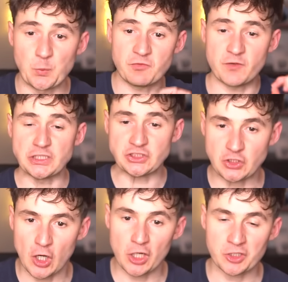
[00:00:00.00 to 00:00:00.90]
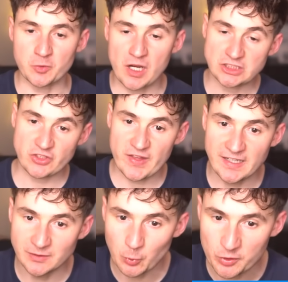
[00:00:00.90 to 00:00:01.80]
So we finished the car garage.
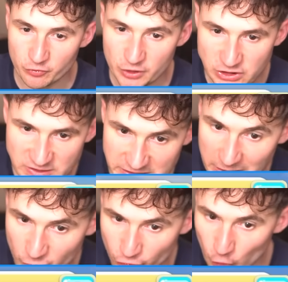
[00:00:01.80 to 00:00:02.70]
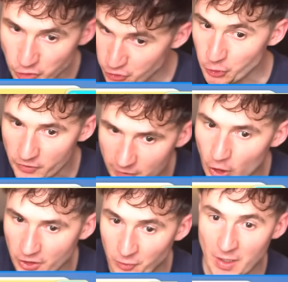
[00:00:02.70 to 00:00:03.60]
Then we finished the second floor to the
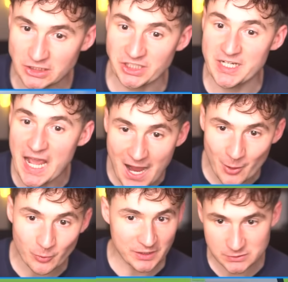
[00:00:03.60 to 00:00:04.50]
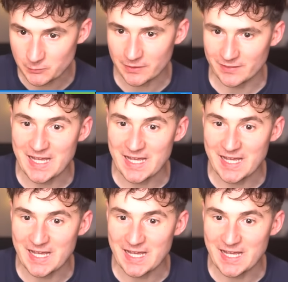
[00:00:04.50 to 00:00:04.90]
car garage. And now, guess what?